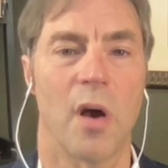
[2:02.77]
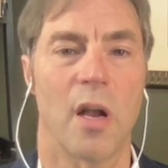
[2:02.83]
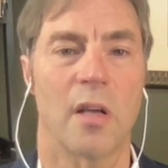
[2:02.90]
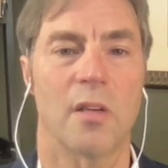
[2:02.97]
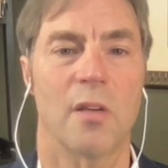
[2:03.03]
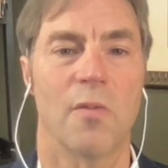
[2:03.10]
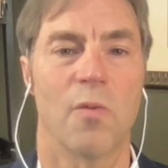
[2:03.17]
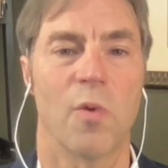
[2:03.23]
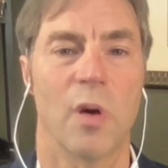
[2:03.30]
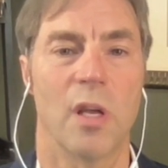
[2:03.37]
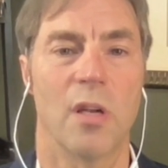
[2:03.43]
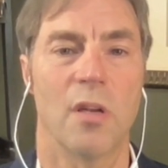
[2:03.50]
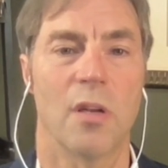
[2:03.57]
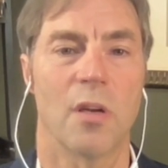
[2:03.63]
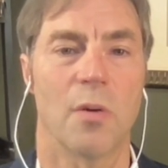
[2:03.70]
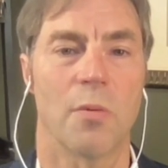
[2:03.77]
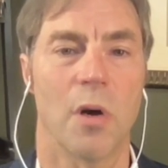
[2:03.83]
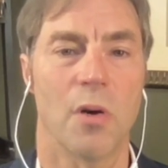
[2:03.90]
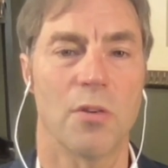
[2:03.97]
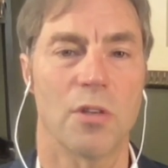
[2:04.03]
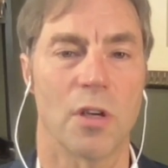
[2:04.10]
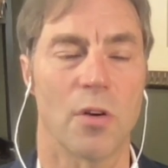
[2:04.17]
of wind and
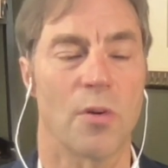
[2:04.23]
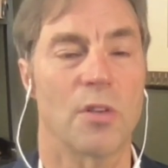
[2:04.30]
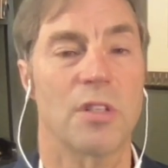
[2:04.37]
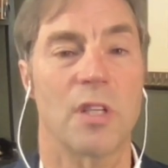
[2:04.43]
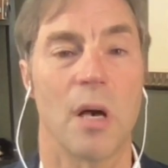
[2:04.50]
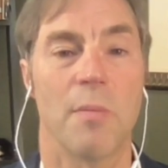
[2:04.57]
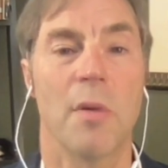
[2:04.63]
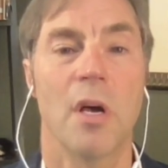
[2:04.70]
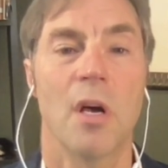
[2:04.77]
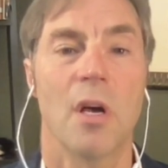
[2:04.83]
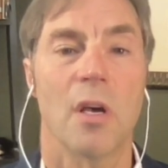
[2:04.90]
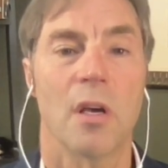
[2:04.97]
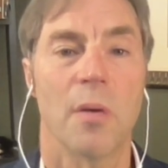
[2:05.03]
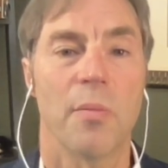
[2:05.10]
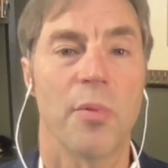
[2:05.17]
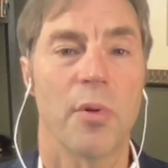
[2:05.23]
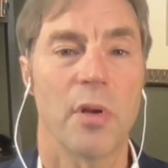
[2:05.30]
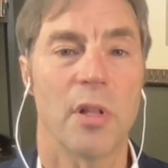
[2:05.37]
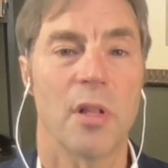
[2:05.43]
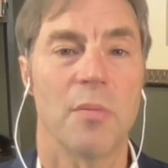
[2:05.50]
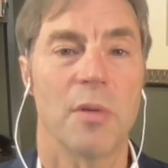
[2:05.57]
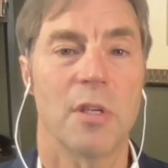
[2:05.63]
erosion or some
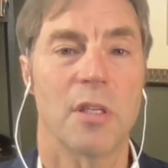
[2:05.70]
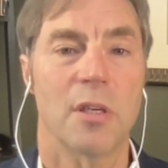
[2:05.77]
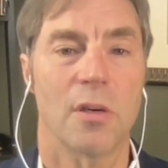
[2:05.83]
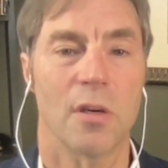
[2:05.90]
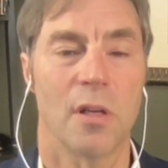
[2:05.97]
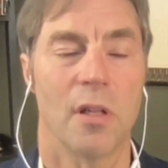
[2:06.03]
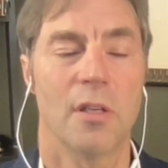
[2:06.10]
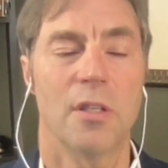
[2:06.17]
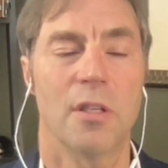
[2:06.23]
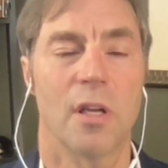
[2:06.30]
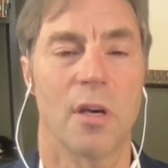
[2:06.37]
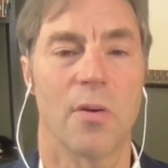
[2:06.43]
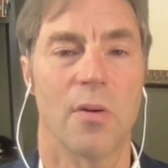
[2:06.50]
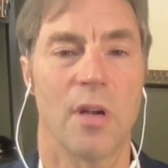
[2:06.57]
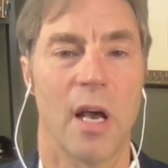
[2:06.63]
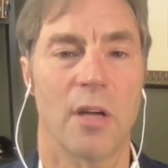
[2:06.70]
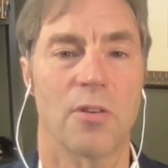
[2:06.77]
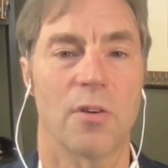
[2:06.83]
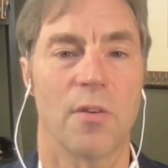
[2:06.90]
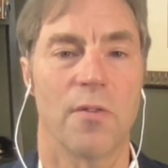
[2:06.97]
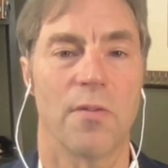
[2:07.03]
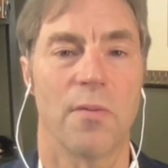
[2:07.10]
completely materialistic or
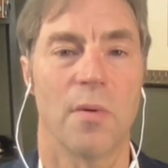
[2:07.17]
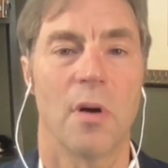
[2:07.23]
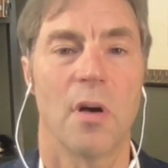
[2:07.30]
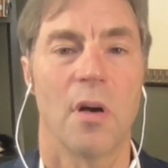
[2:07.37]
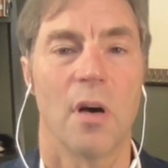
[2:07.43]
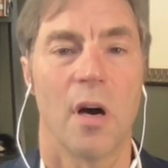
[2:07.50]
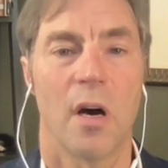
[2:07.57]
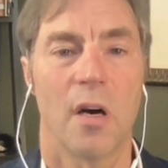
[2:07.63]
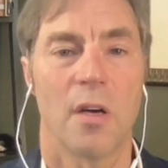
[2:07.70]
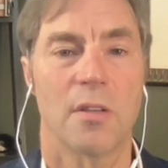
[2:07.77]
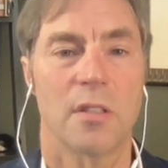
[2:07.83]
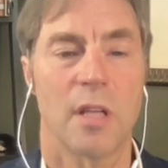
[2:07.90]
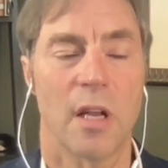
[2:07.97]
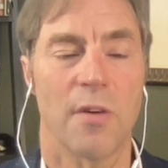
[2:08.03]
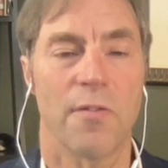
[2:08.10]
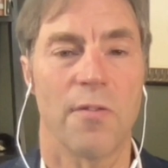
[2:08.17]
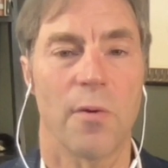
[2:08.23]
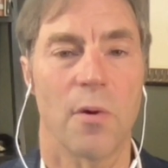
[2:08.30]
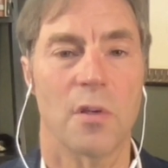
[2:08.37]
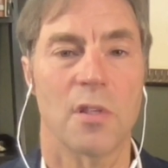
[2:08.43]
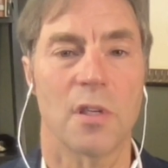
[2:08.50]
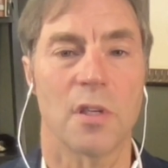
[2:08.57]
natural set of
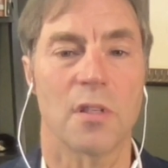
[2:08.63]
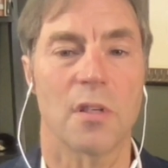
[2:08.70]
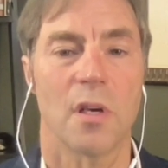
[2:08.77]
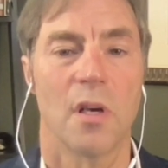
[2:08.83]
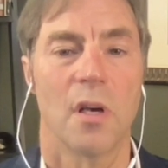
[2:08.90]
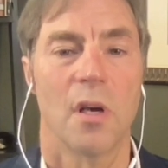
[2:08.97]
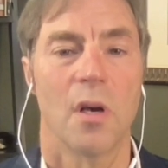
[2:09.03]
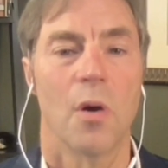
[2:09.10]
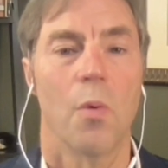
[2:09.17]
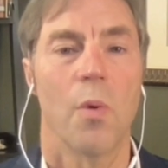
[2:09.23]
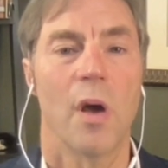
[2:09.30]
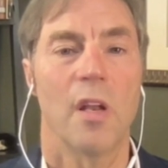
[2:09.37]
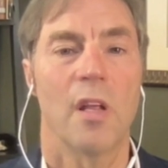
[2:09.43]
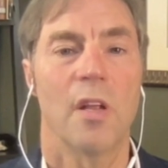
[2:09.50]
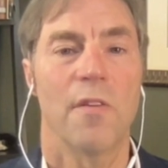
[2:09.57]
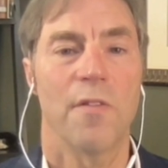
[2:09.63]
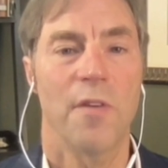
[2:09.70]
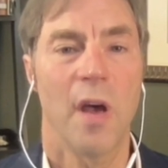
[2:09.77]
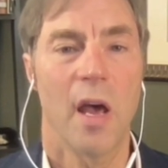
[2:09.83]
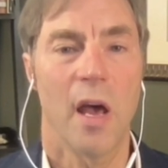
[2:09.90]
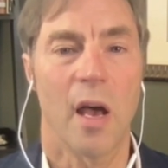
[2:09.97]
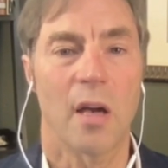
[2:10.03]
forces, when in
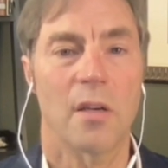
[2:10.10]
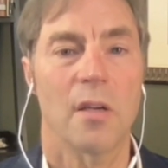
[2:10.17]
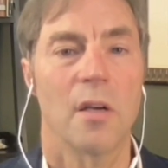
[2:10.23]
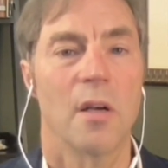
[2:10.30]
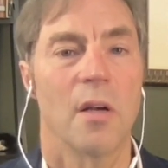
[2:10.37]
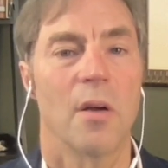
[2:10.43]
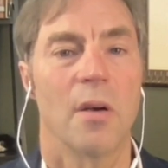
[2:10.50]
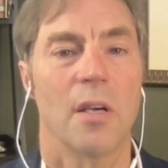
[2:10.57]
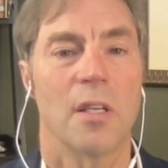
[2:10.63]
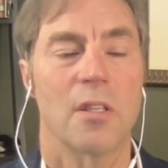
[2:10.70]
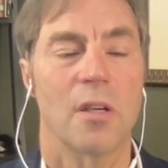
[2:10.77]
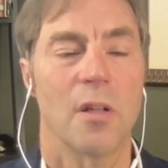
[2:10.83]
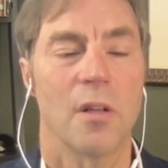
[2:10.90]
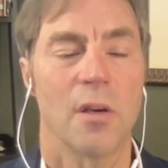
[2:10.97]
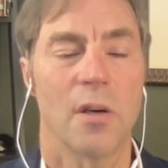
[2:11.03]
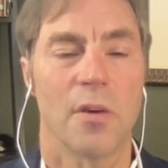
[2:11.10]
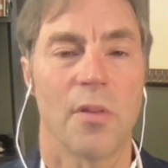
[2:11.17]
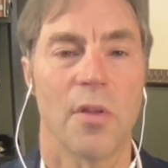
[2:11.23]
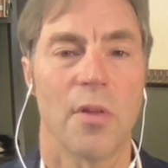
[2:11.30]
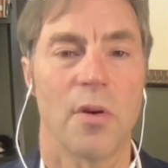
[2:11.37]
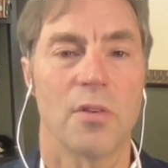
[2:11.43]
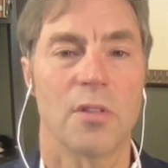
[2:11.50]
fact it's clear that
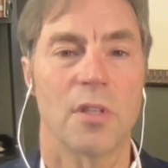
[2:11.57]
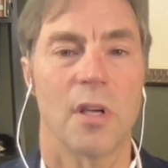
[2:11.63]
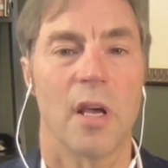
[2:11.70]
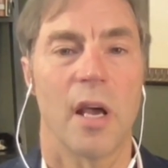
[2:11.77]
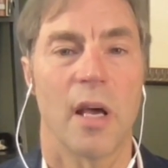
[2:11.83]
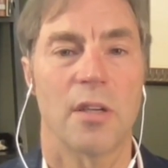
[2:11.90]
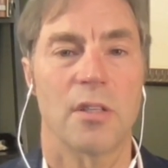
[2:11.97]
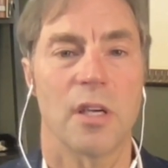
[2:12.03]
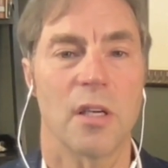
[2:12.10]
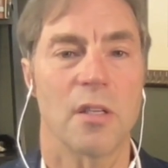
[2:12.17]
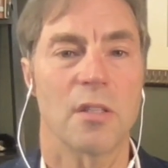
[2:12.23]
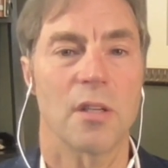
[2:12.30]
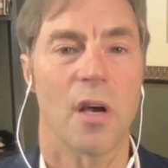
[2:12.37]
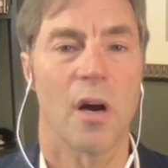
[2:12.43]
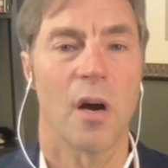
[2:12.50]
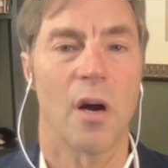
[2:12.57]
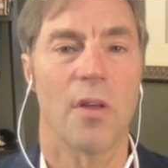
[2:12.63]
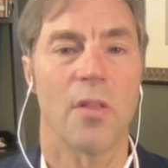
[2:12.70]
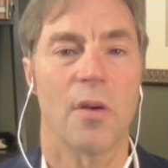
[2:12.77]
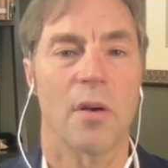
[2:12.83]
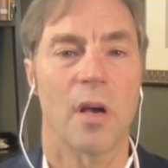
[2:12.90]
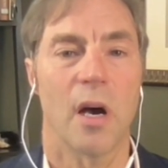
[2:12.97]
those etchings are
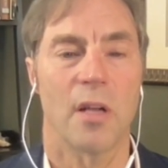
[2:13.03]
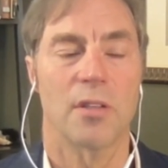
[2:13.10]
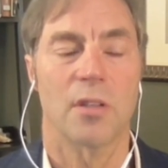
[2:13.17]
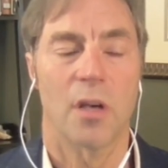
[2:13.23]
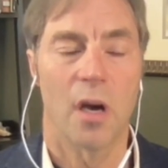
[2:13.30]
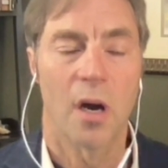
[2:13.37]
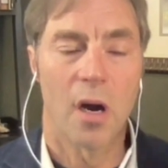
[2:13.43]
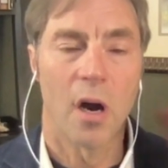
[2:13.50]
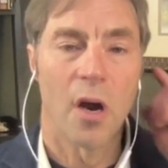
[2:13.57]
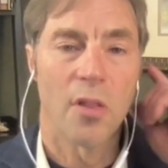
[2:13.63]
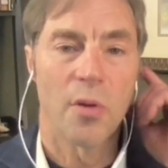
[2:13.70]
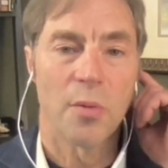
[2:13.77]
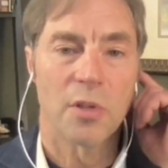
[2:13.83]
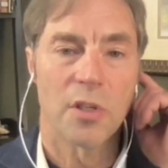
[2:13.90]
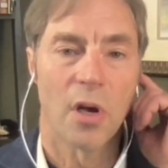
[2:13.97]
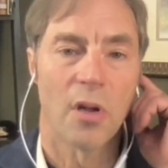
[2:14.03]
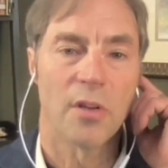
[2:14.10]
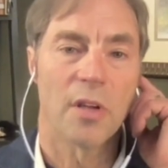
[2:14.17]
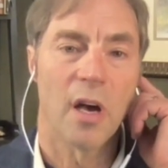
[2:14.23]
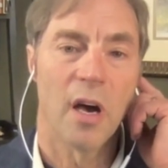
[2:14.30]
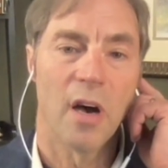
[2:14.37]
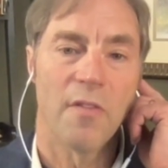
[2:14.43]
the result
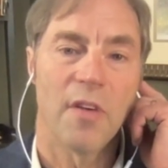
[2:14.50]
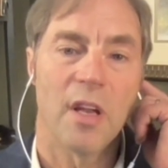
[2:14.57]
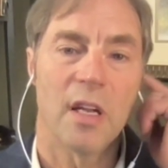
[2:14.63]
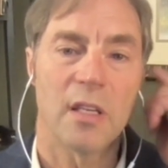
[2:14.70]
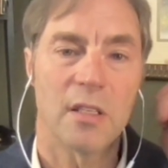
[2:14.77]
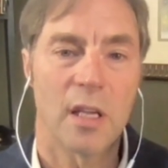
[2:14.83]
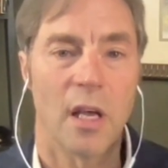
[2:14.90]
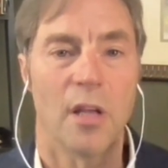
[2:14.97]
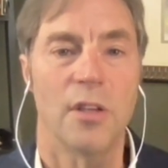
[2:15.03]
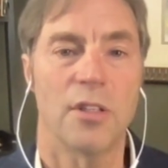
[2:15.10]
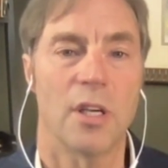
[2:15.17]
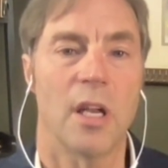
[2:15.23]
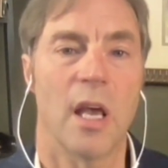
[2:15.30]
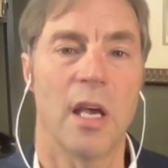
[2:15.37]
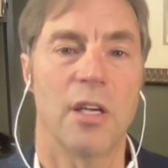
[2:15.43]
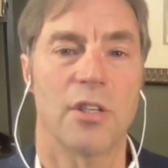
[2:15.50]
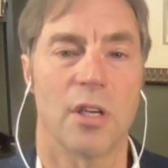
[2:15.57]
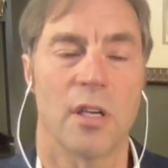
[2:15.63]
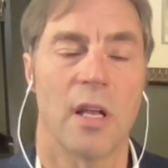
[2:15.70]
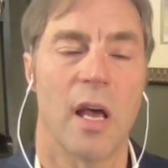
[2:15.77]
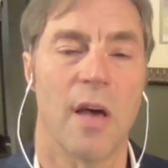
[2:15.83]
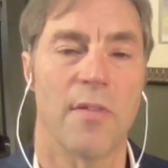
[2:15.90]
of an intelligent agent
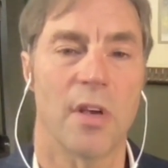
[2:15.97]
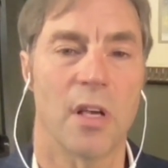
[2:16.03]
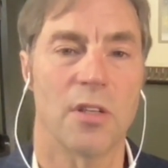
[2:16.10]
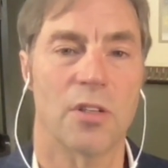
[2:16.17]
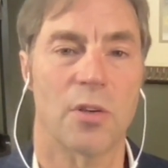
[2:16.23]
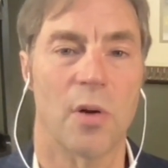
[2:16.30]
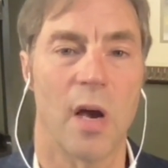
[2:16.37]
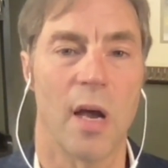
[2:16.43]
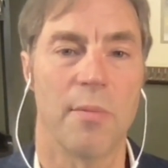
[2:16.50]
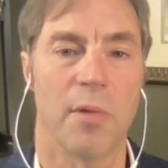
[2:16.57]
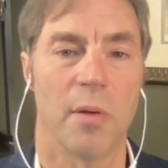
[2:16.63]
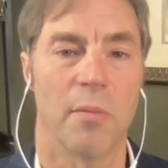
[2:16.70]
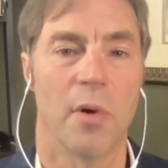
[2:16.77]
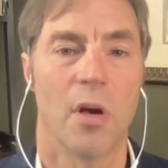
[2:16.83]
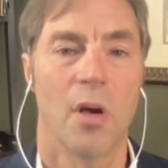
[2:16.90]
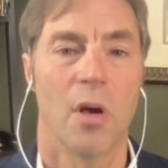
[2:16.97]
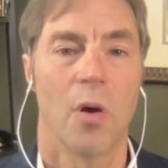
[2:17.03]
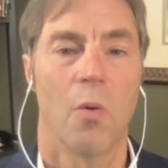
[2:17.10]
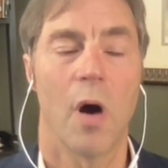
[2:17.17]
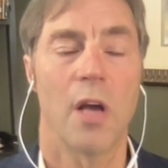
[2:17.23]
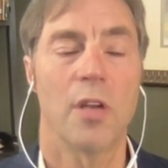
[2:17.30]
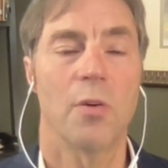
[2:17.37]
having inscribed them.
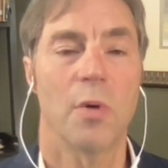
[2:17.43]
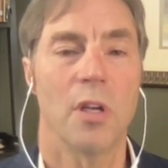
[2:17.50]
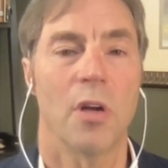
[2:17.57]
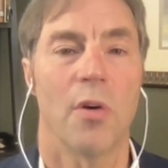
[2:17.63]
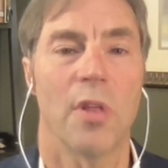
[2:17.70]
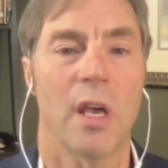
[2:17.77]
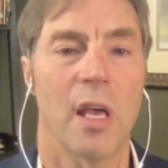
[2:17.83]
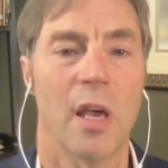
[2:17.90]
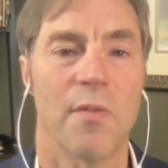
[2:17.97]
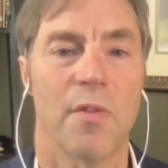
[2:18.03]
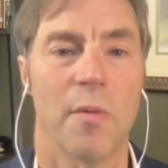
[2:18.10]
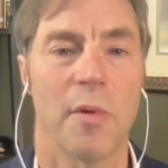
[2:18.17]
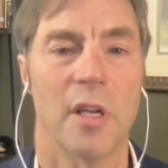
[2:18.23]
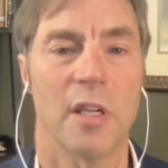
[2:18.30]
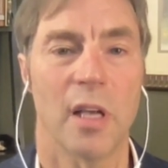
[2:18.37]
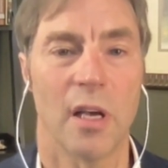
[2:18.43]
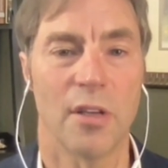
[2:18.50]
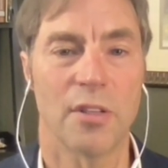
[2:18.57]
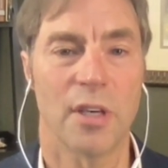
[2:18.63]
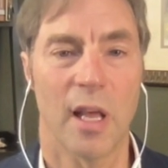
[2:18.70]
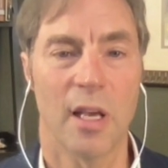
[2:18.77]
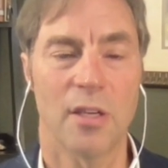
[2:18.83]
Why do we know they came from an intelligent
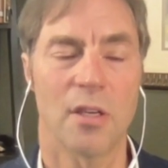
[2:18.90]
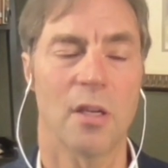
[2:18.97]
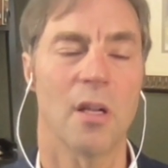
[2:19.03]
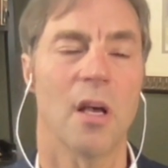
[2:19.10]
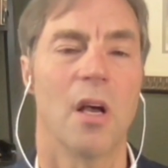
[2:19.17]
agent?